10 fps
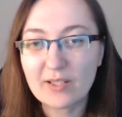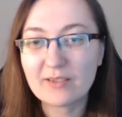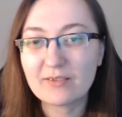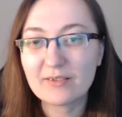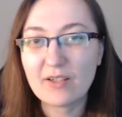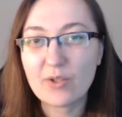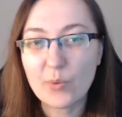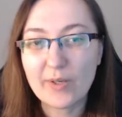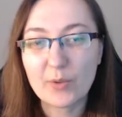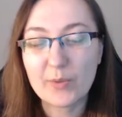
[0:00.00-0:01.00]

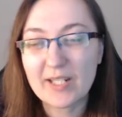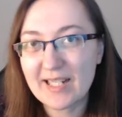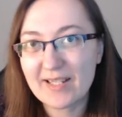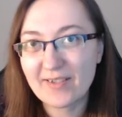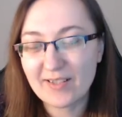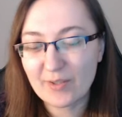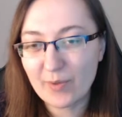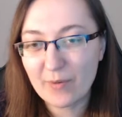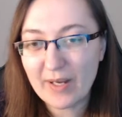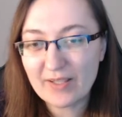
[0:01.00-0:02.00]
continuing with these
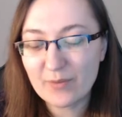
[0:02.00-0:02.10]
experiments,